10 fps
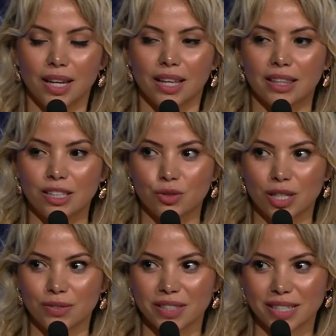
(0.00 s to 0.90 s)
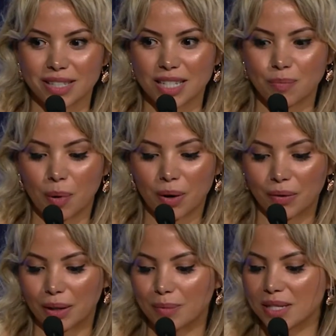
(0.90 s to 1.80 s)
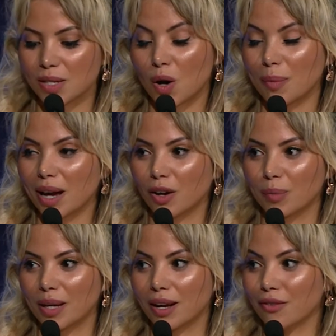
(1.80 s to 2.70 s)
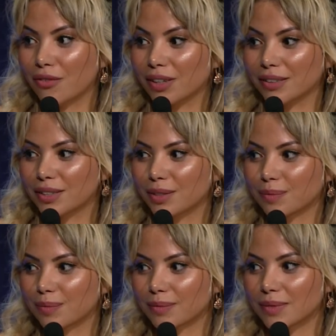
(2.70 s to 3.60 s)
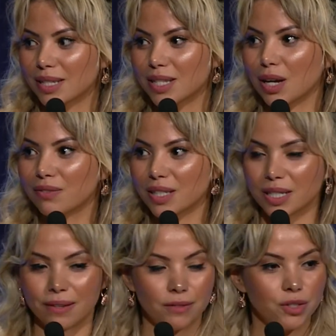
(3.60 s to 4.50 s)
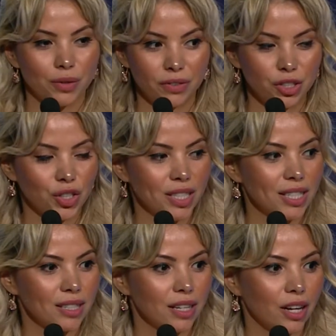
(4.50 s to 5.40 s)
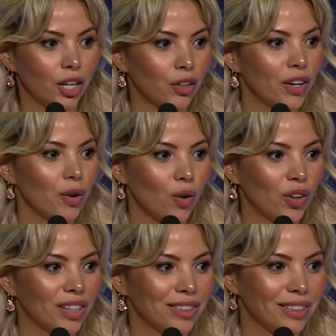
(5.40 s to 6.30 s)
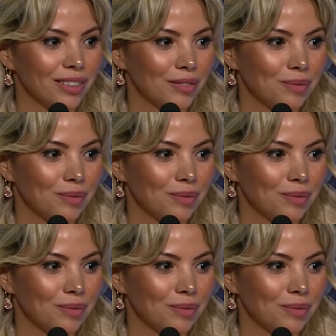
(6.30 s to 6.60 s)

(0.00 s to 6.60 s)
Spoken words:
These Dress for Success programs taught me how to be confident, self-sufficient, and career-oriented.